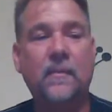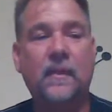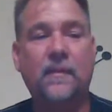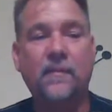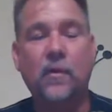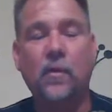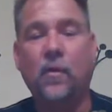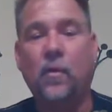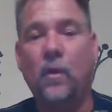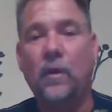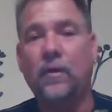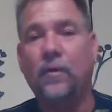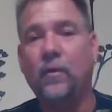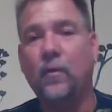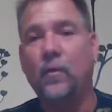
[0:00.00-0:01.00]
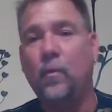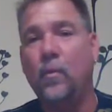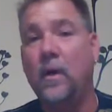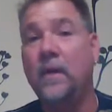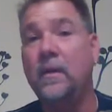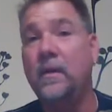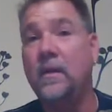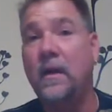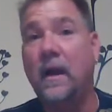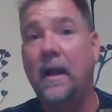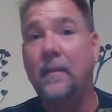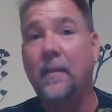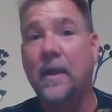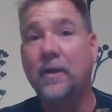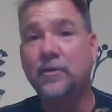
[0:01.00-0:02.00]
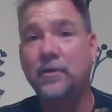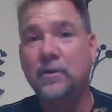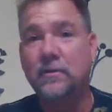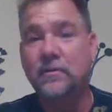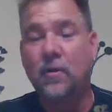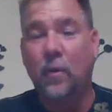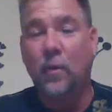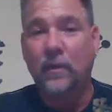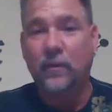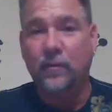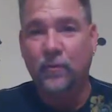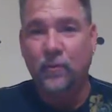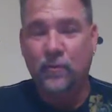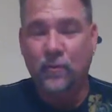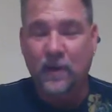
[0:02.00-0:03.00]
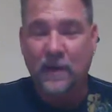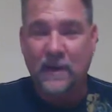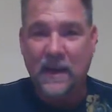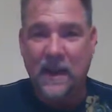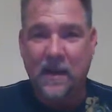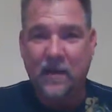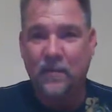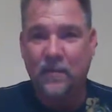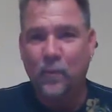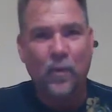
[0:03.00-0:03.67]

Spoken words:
if you're going through what I'm actually going through right now.